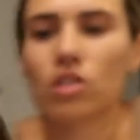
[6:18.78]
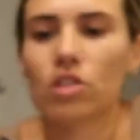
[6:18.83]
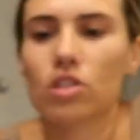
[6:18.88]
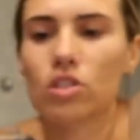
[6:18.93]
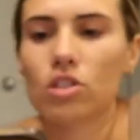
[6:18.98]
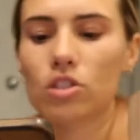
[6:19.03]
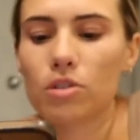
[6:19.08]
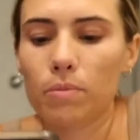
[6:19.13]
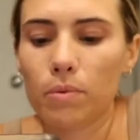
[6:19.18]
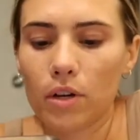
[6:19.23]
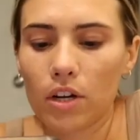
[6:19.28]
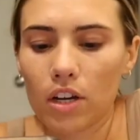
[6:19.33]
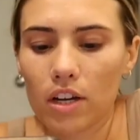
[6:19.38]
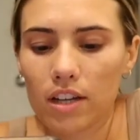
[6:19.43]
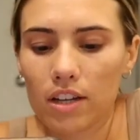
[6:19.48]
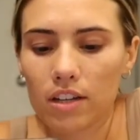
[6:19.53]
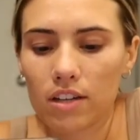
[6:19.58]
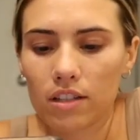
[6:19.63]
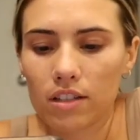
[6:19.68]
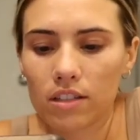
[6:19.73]
super
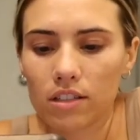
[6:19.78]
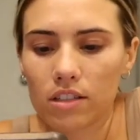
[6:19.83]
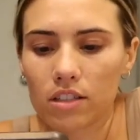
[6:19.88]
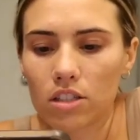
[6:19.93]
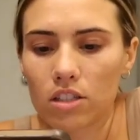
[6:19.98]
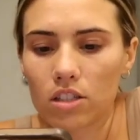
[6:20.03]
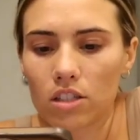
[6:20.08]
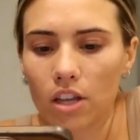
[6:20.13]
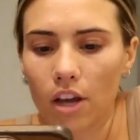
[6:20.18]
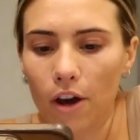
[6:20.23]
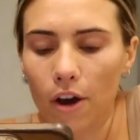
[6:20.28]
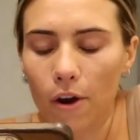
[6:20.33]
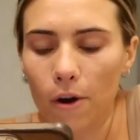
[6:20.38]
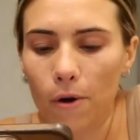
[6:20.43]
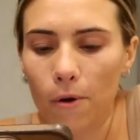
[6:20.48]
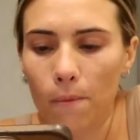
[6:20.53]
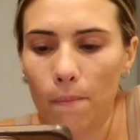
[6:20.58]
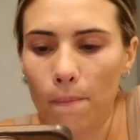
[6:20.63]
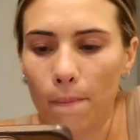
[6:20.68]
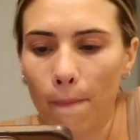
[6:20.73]
good.
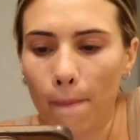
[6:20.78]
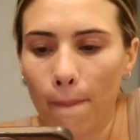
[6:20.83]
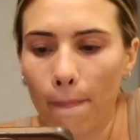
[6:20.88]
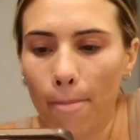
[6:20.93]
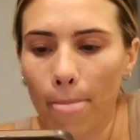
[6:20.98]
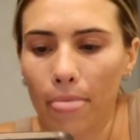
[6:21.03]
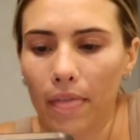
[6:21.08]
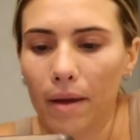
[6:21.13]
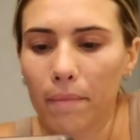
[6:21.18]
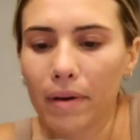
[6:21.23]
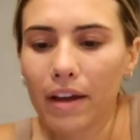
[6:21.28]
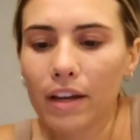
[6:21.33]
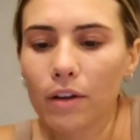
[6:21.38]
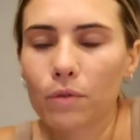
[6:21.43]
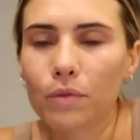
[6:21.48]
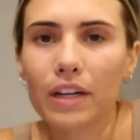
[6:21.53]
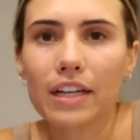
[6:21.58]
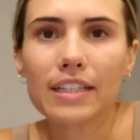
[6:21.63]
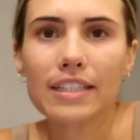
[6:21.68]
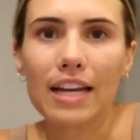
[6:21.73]
So I
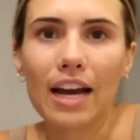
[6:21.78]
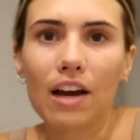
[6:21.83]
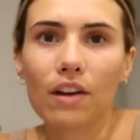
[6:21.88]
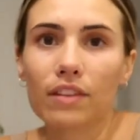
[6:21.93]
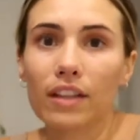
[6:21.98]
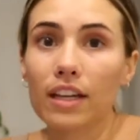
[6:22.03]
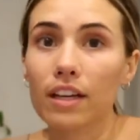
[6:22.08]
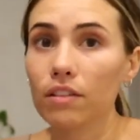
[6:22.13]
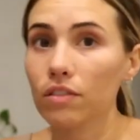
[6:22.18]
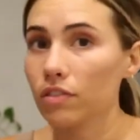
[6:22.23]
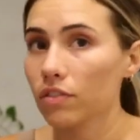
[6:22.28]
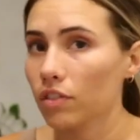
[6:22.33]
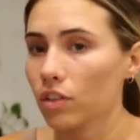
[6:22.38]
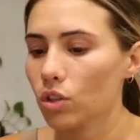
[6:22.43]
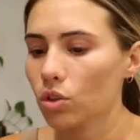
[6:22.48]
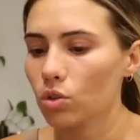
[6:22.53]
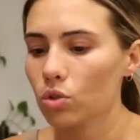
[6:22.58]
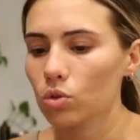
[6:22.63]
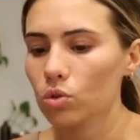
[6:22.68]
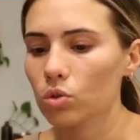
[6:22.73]
might write down like a
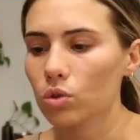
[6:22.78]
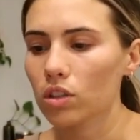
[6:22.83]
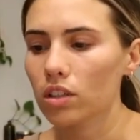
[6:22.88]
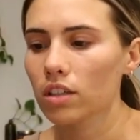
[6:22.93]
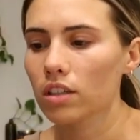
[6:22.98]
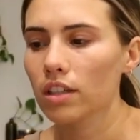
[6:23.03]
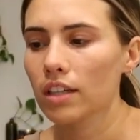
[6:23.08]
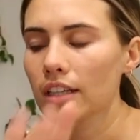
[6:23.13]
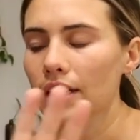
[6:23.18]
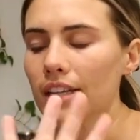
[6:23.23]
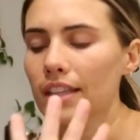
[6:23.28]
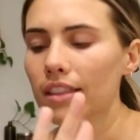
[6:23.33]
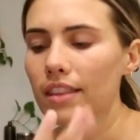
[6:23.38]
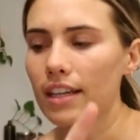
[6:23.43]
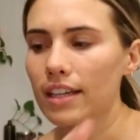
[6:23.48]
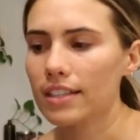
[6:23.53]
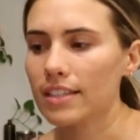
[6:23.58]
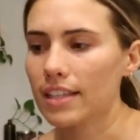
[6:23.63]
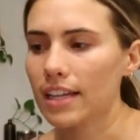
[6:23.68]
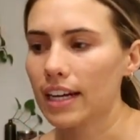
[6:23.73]
few
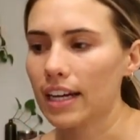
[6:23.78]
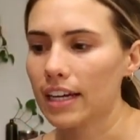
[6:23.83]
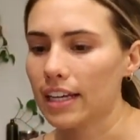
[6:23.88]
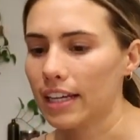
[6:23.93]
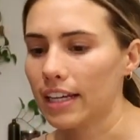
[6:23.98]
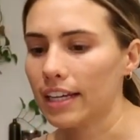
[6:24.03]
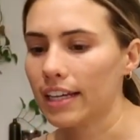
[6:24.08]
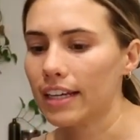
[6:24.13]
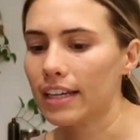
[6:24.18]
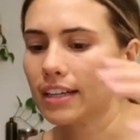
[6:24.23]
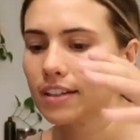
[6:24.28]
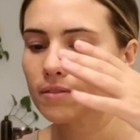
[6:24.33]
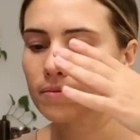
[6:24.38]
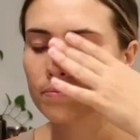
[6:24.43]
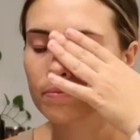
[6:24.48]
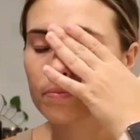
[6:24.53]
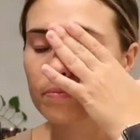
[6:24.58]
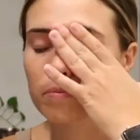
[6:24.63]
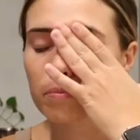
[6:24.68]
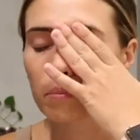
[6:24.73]
things that I need,